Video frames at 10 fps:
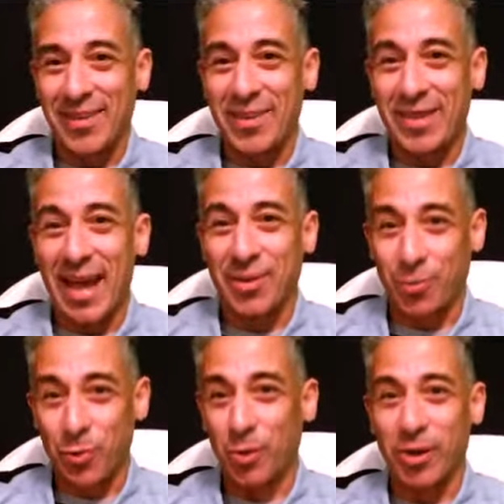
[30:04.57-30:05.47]
know, they had the
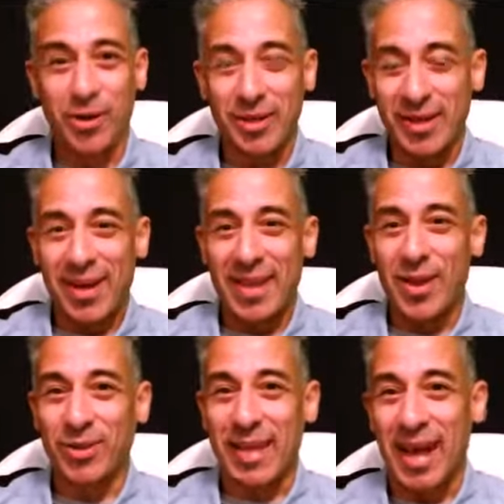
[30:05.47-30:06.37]
ruler, and they
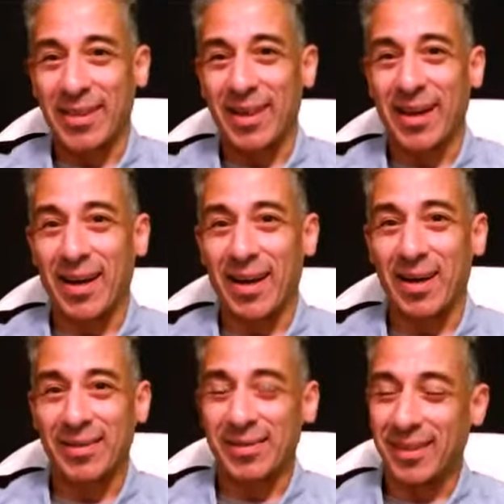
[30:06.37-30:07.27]
also had the
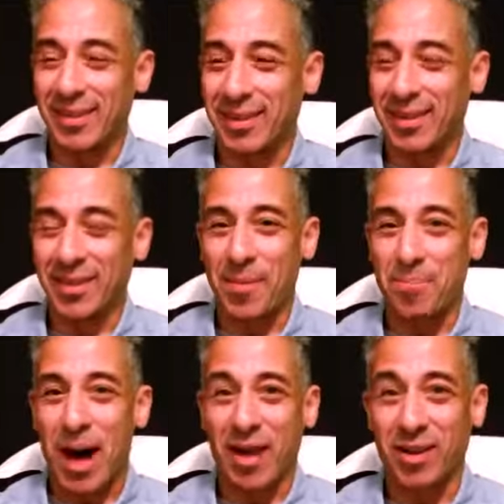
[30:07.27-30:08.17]
uh, uh the
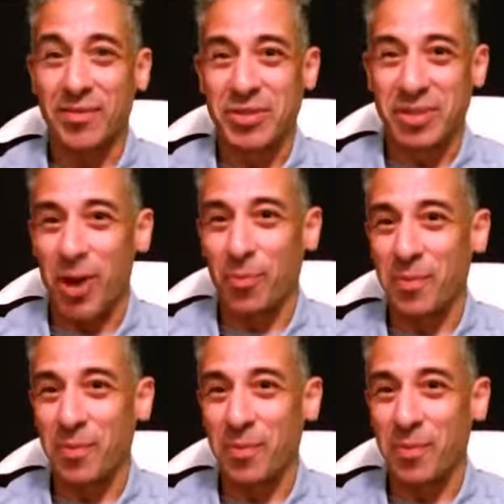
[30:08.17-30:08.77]
bottle of soap.